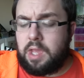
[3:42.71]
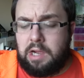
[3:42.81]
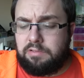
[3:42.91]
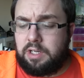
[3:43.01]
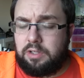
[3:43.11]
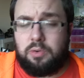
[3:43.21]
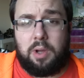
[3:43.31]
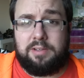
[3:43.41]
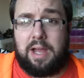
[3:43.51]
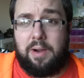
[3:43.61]
It really is
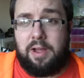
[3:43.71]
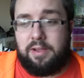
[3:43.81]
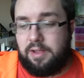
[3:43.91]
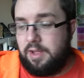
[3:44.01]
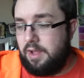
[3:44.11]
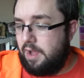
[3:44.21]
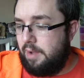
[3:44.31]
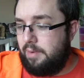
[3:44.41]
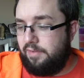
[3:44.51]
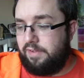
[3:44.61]
quite sour.
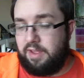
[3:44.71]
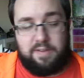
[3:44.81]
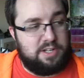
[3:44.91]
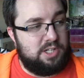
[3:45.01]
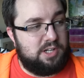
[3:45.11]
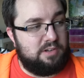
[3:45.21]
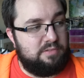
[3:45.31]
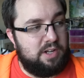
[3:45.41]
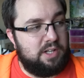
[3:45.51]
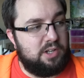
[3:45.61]
I think they've actually done
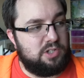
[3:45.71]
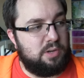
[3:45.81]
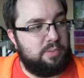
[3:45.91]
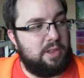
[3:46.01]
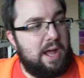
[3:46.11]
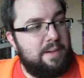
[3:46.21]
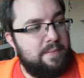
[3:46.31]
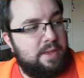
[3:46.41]
a really good job with that.